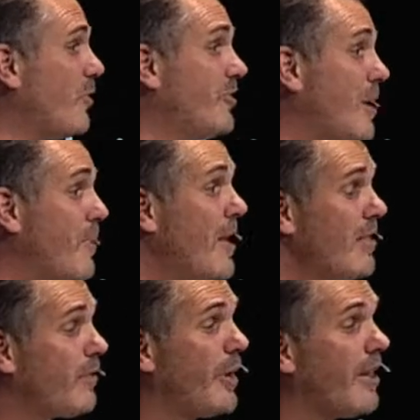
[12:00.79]
up
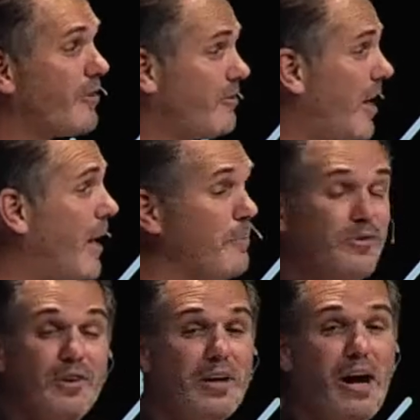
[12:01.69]
three other times
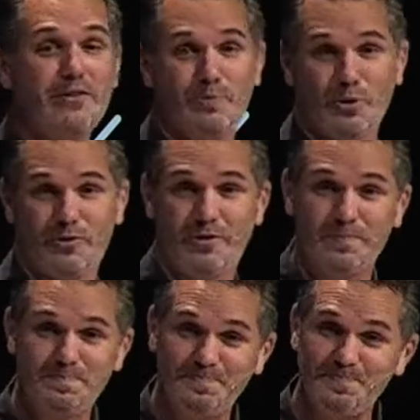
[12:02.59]
in the Gospels.
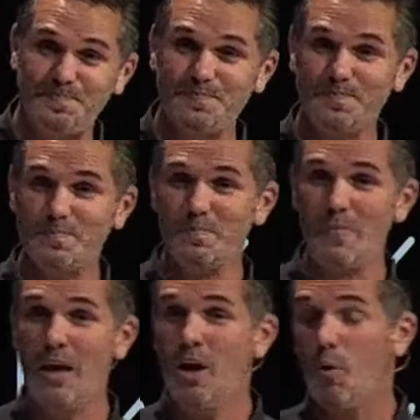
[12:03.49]

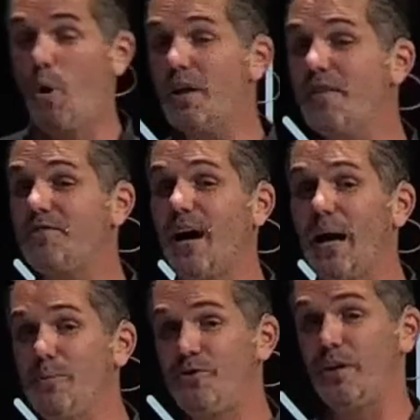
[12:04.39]
One of the
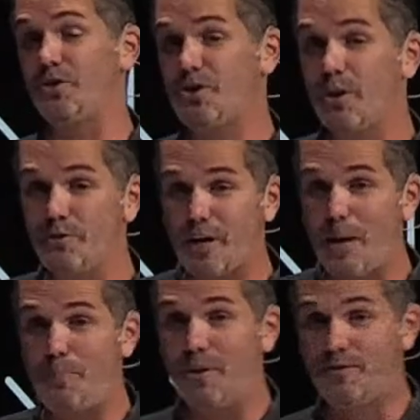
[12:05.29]
times that it shows
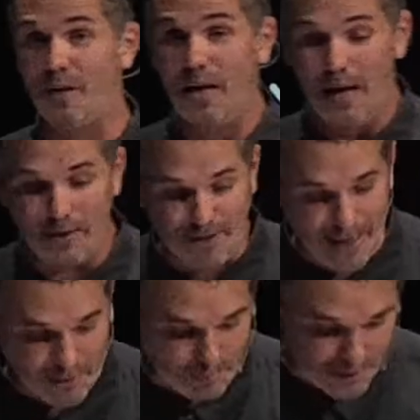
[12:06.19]
up, it's, it's
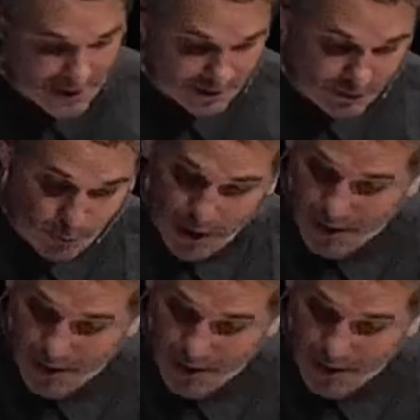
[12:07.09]
at the place where